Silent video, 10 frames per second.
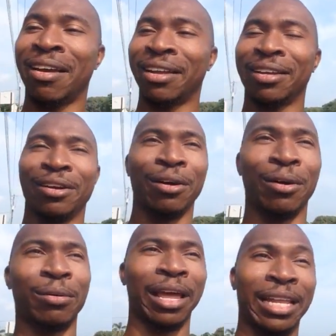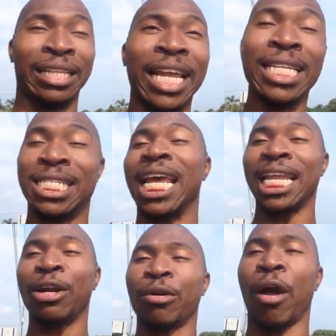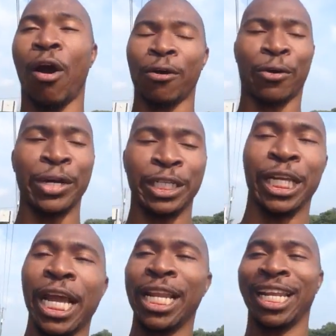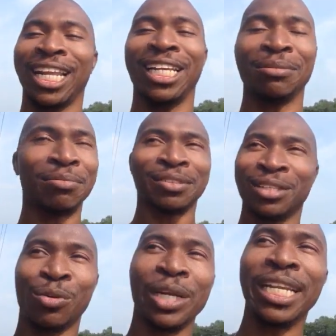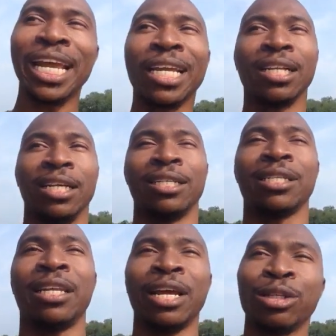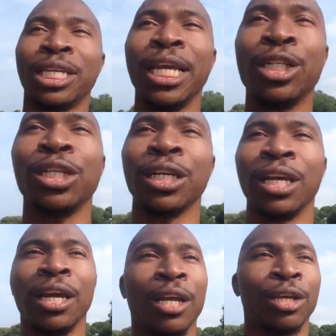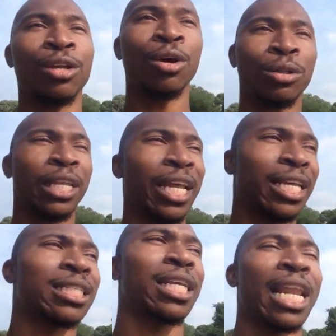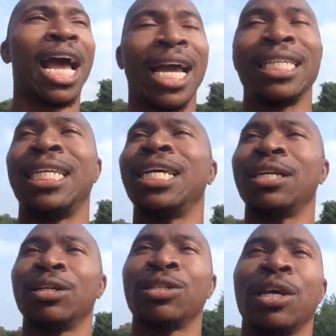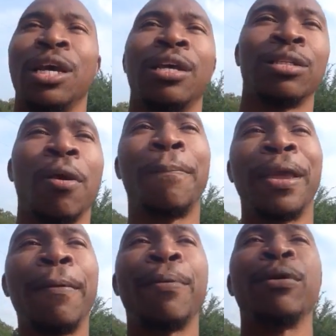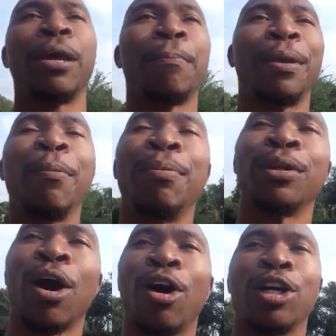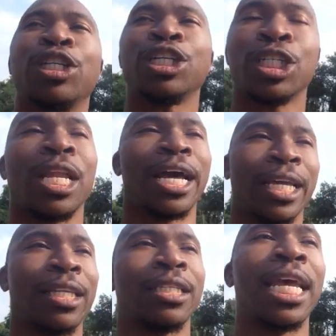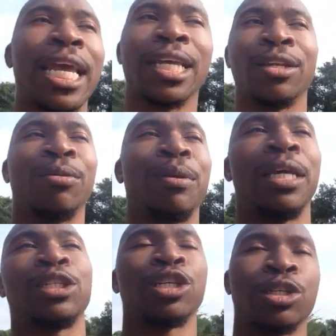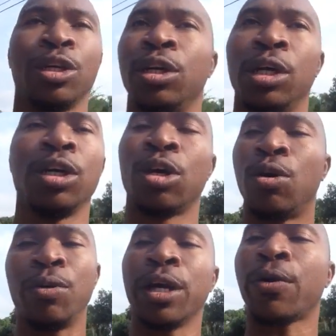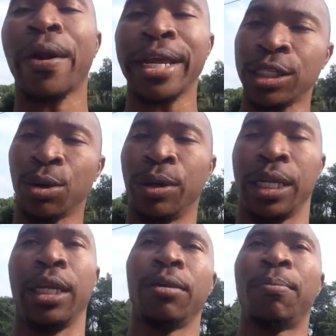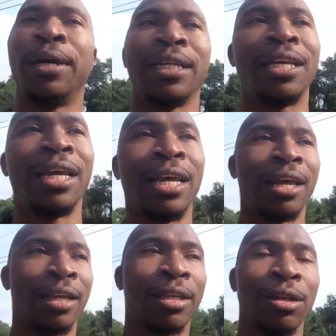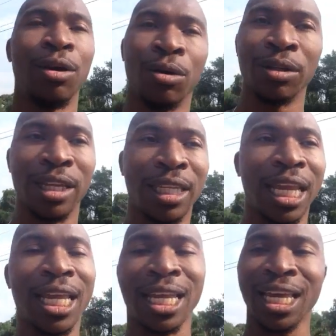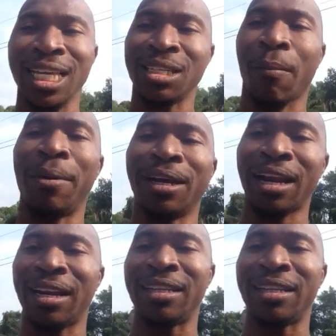you know, and then say they're all Christianity. It's ridiculous. And they're teaching, you know, things and ideas to people, and people are just like taking them and just going crazy with it. But, you know, the thing is, but